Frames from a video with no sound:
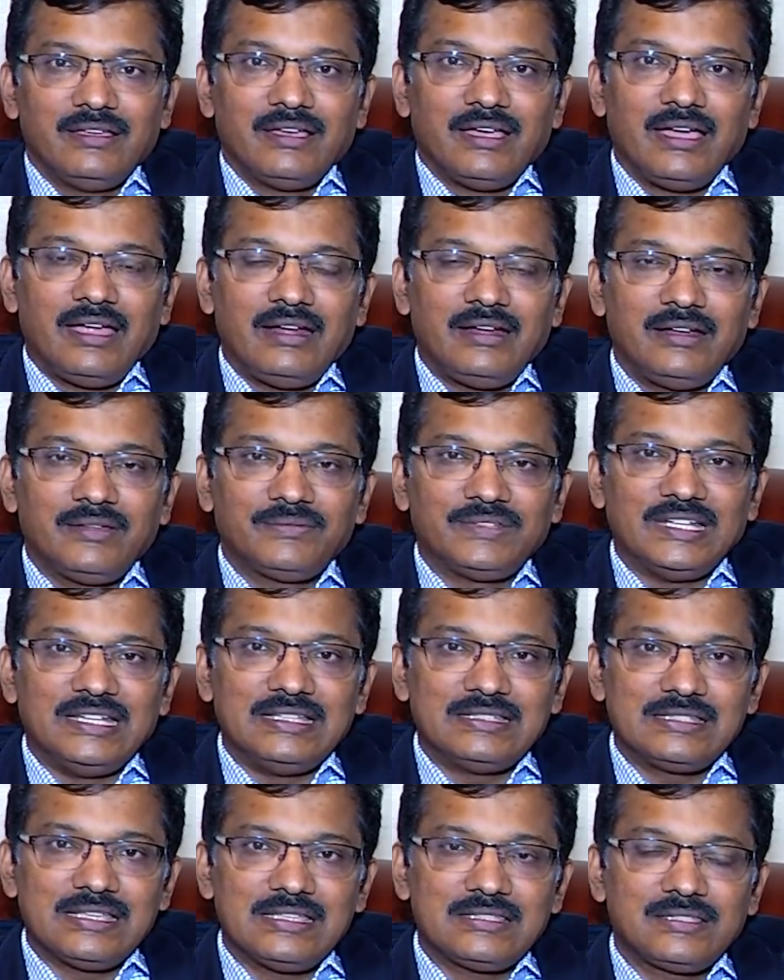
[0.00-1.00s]
And if the
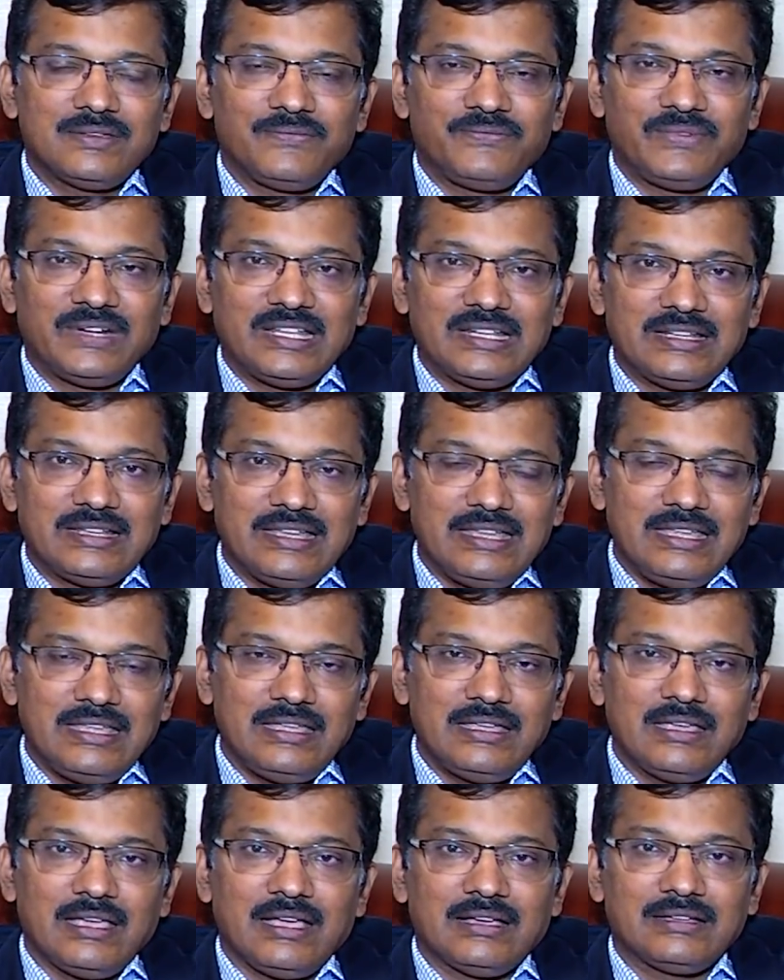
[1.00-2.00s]
disease, if it
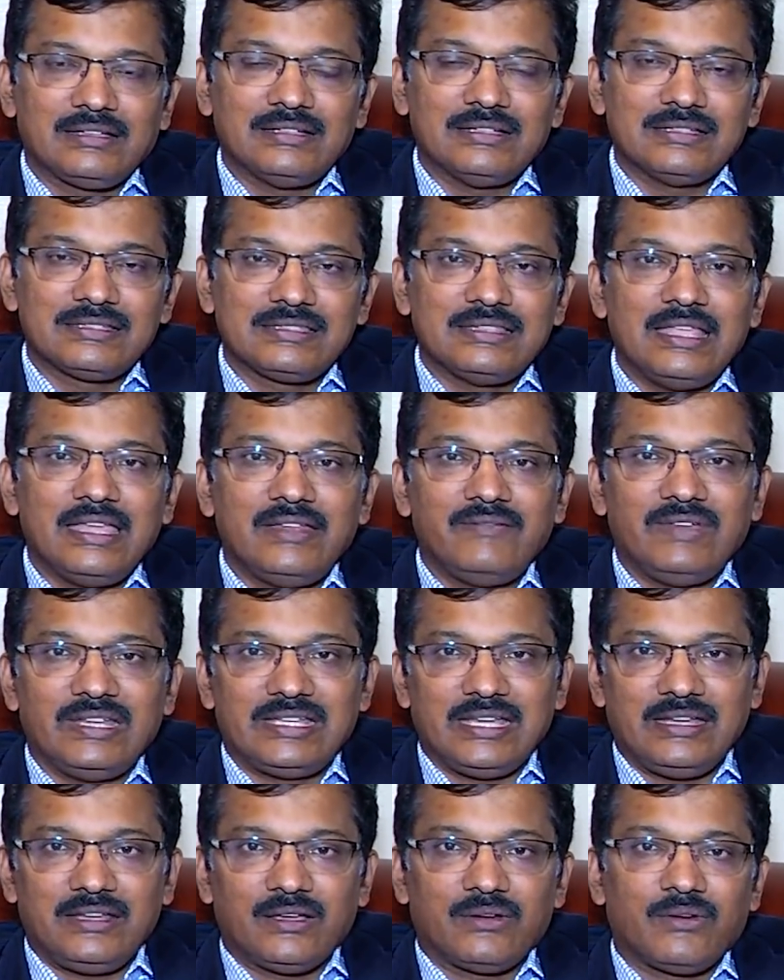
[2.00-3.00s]
reoccurs, then we
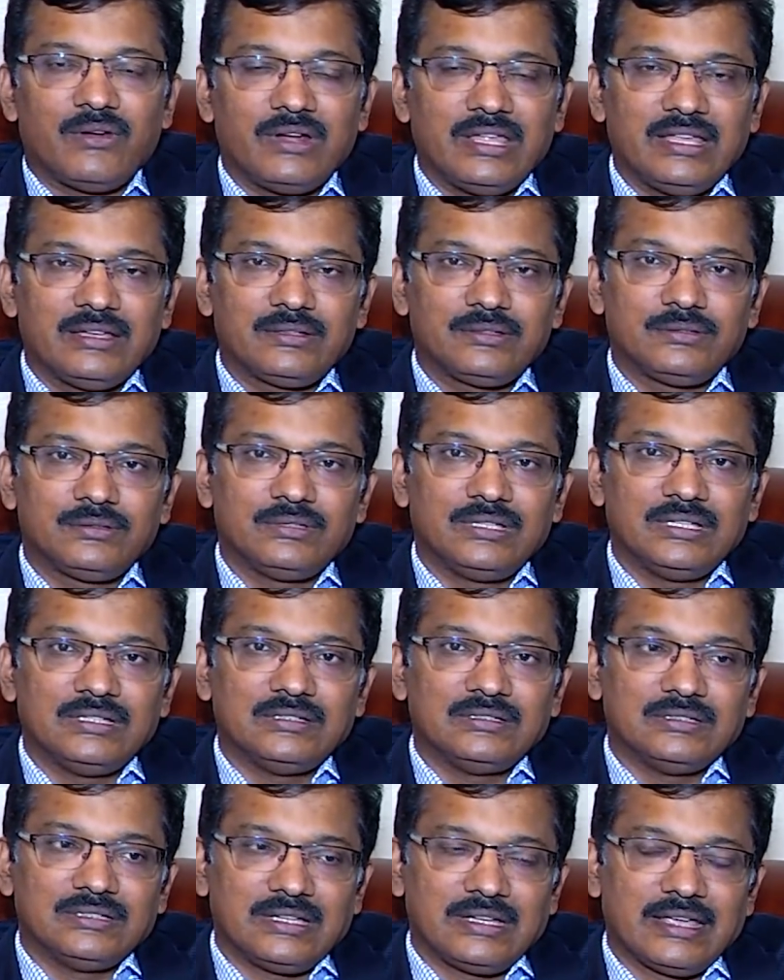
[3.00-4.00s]
treat according to
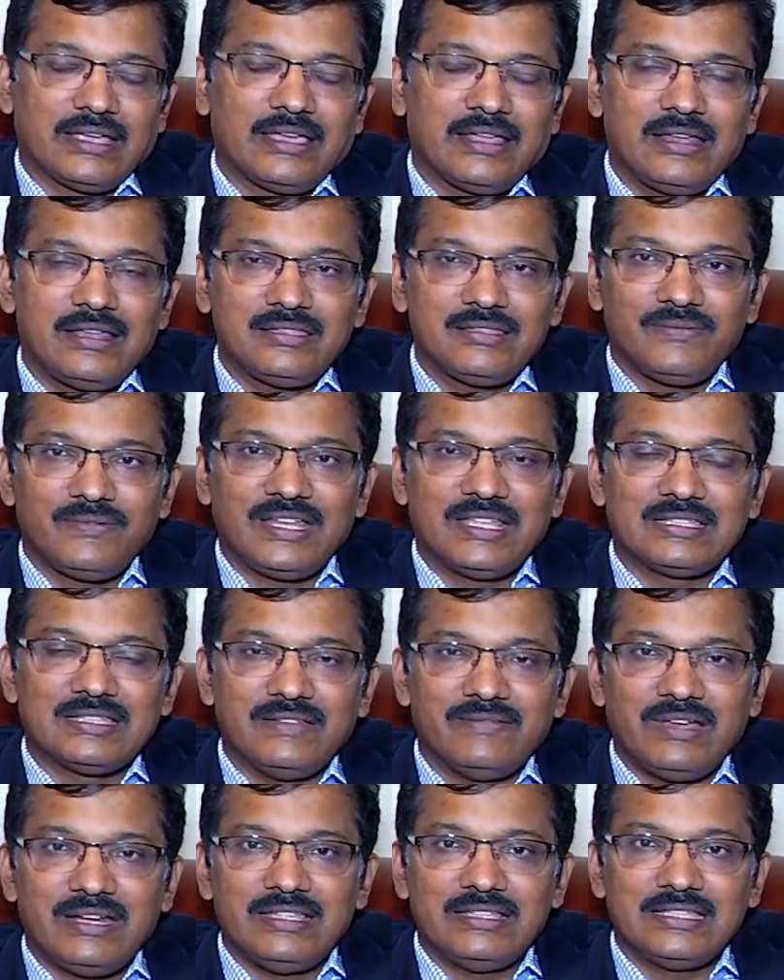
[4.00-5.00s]
the recurrence. If it is
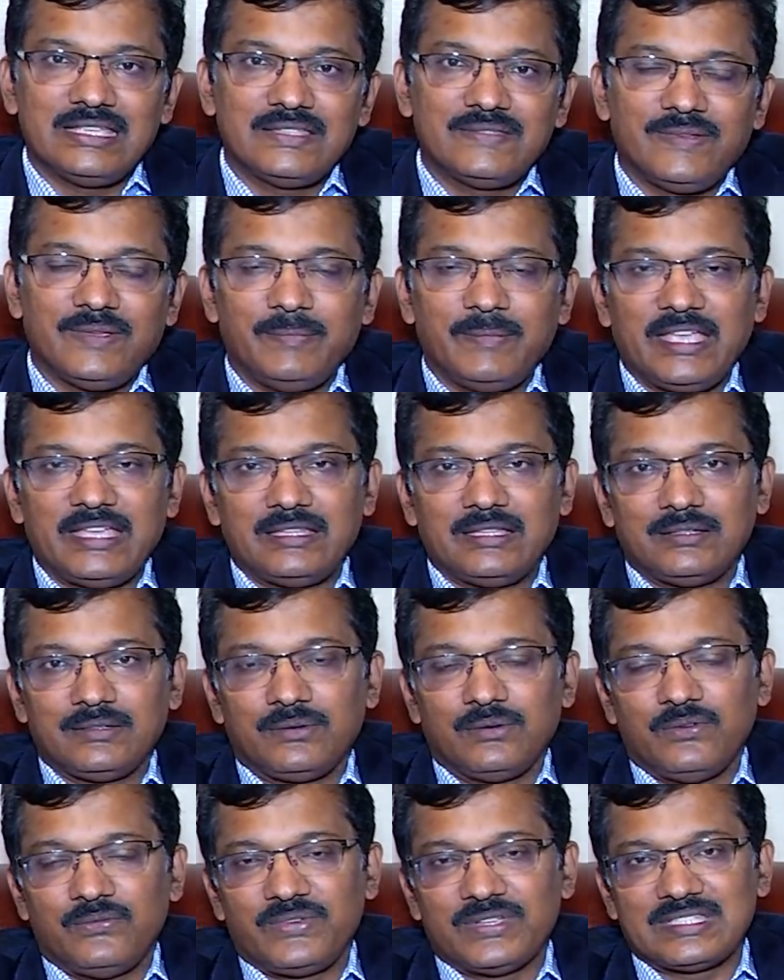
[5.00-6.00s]
liver disease, we may either
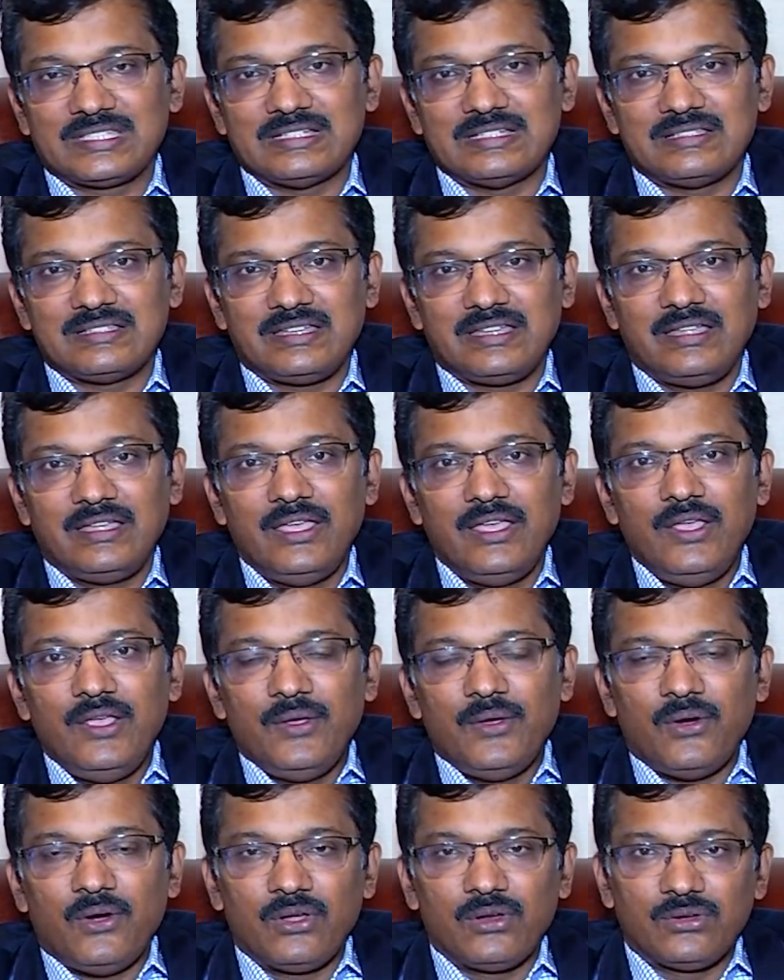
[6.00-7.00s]
go for surgery
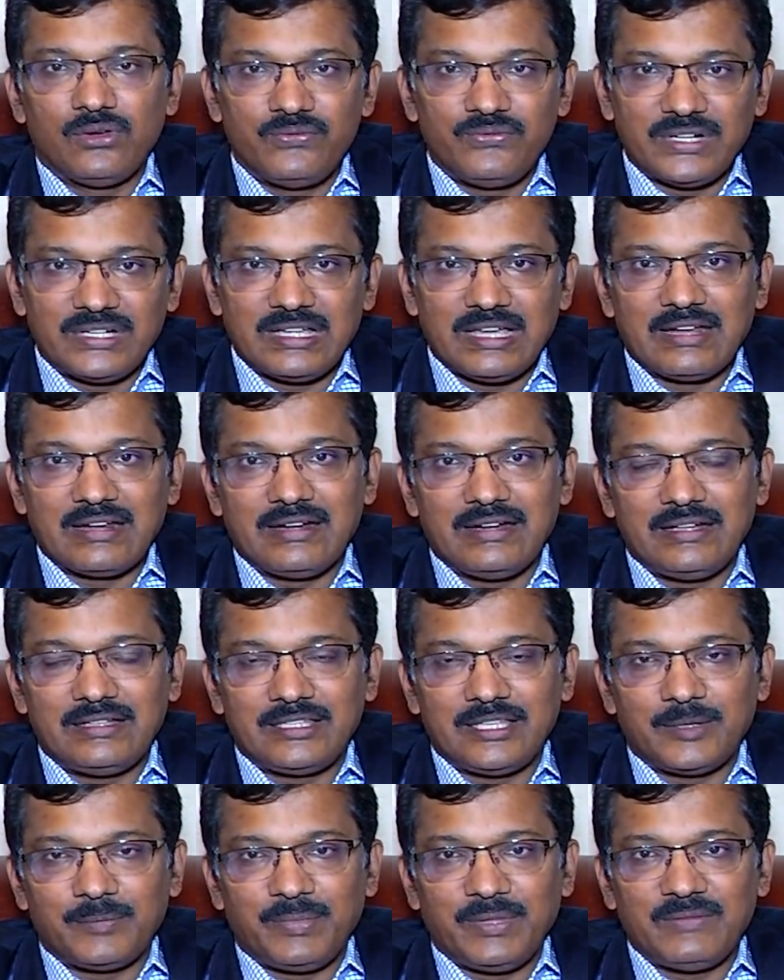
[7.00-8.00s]
or go for targeted
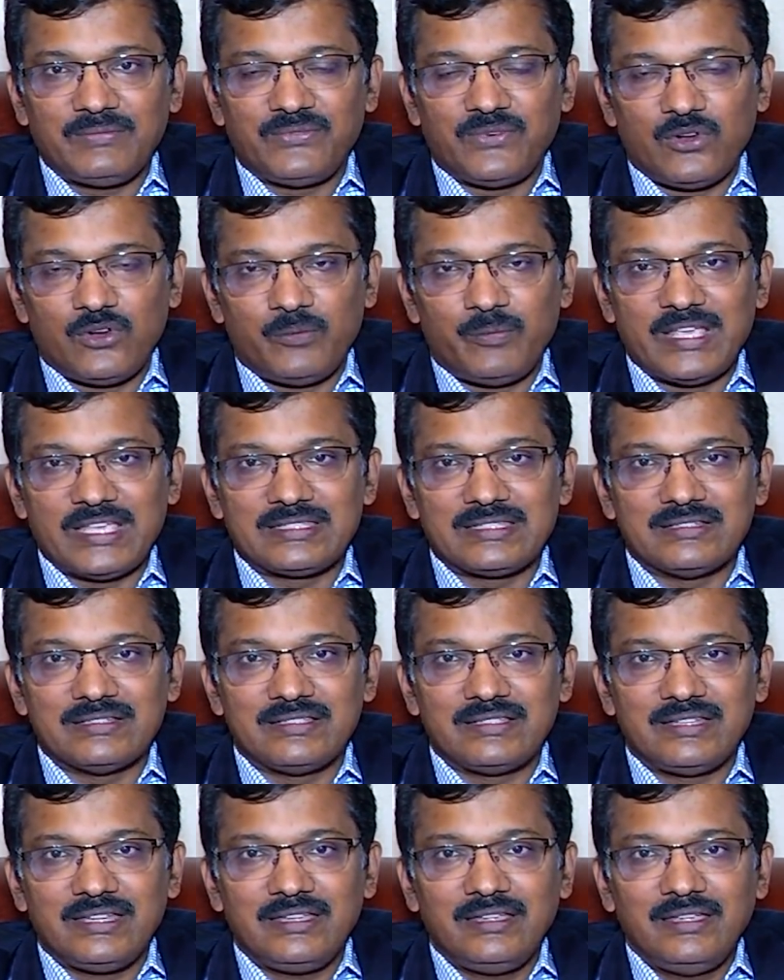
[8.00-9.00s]
therapy followed by
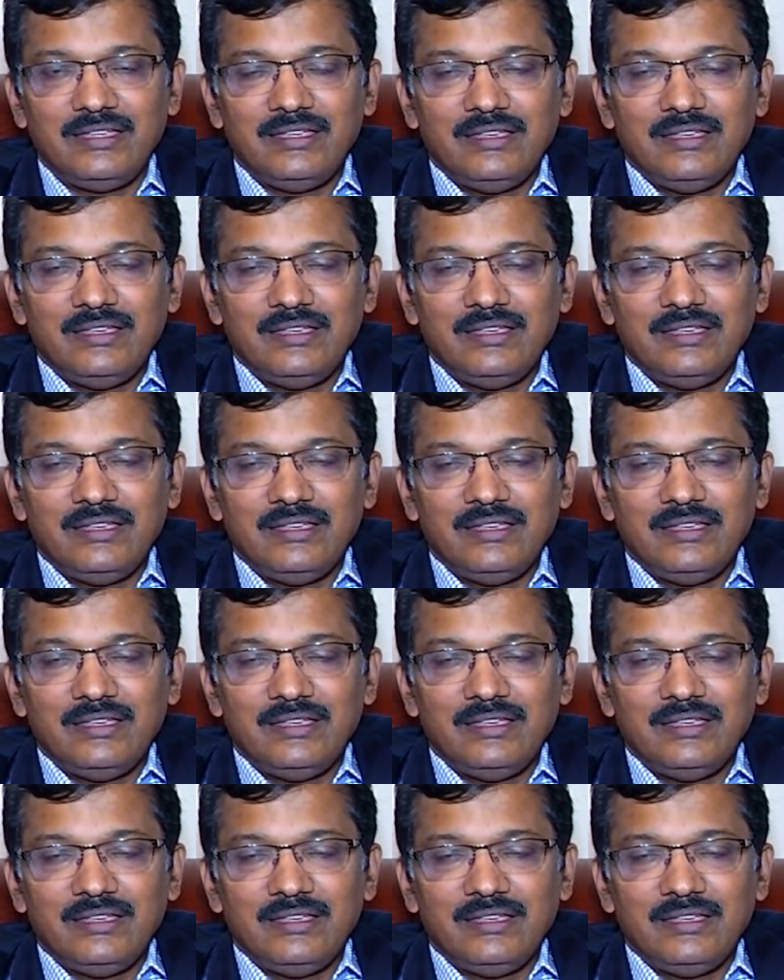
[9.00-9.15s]
surgery.